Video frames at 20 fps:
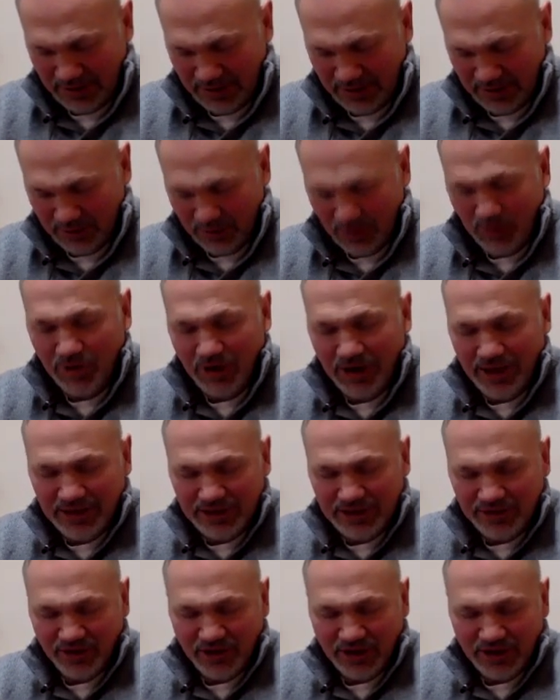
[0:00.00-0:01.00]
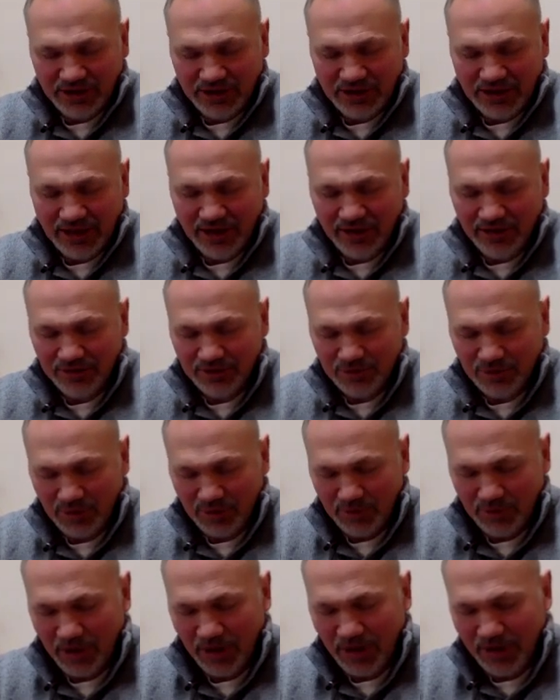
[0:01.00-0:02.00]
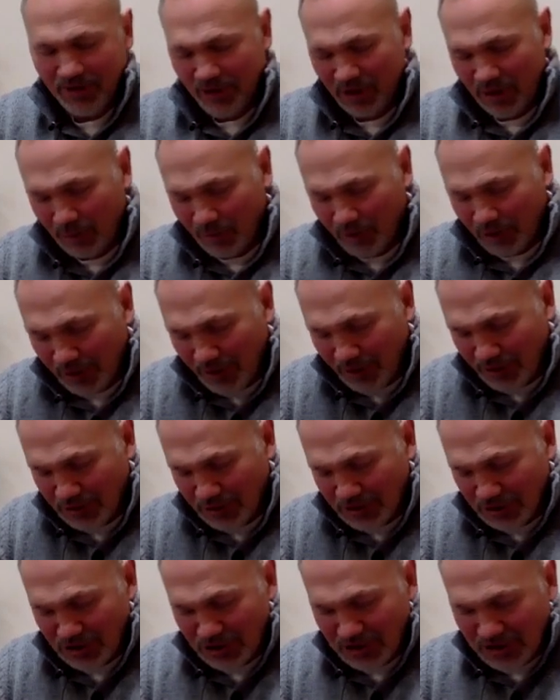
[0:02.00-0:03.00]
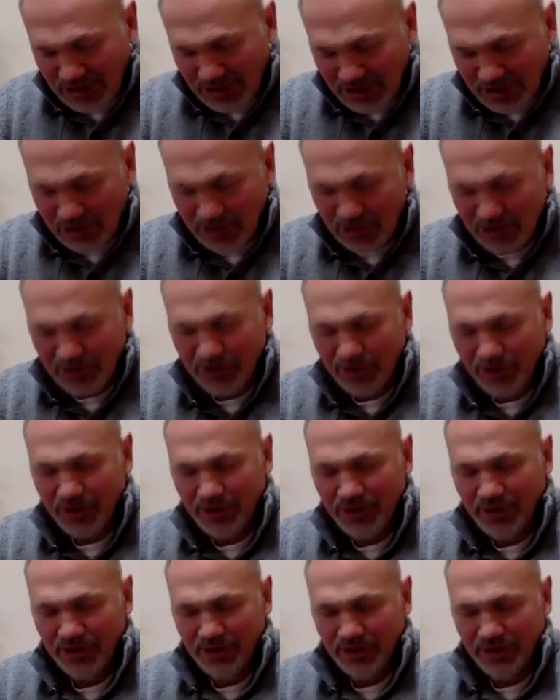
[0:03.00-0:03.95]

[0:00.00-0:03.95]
And we pray this for ourselves. We pray for our brothers and sisters, Lord.